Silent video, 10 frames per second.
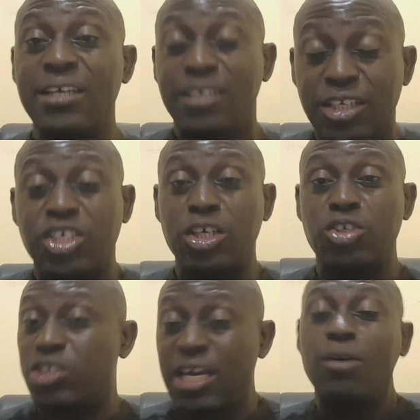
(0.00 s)
The chicken
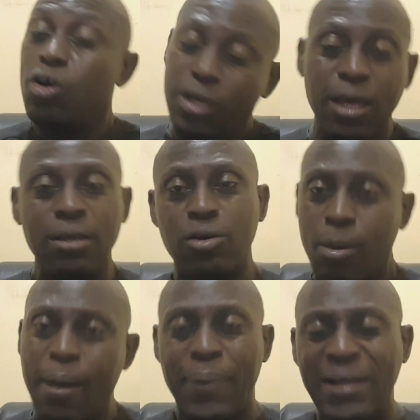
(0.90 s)
say, okay,
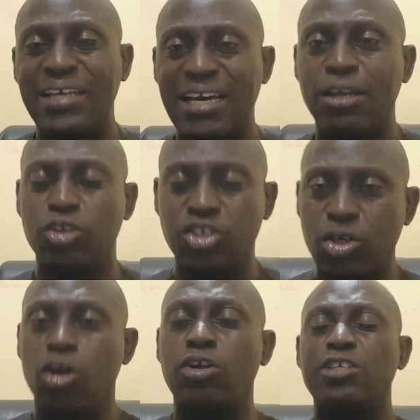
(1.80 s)
come and pack the egg. Let us
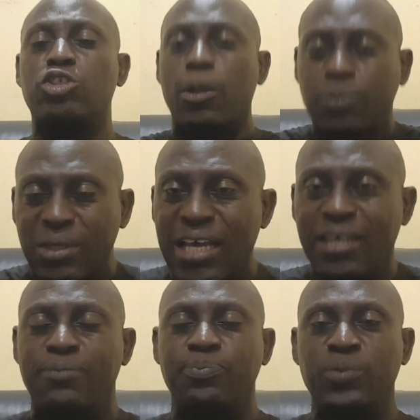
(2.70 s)
see. All of them stopped
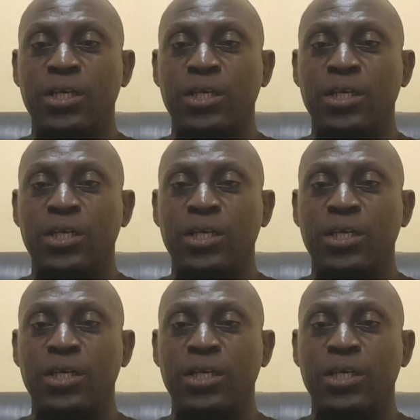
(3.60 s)
laying.